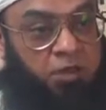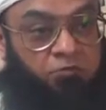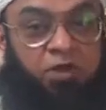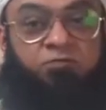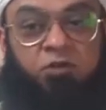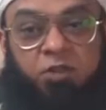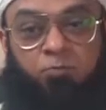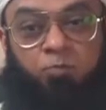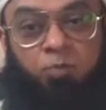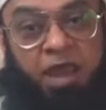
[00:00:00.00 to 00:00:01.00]
One for the
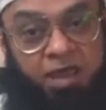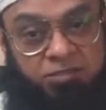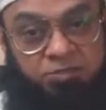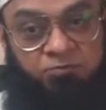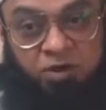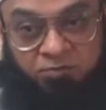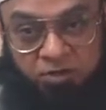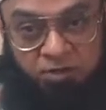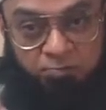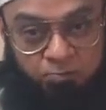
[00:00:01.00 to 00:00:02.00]
past, one
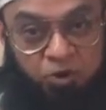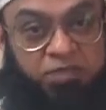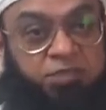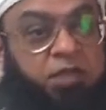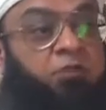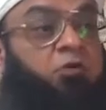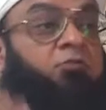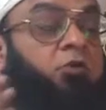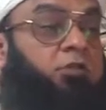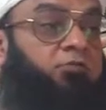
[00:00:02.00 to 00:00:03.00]
for the present, and one
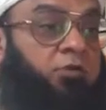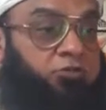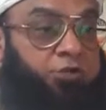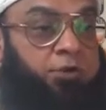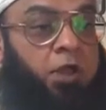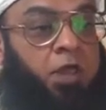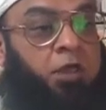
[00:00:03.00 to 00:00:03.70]
for the future.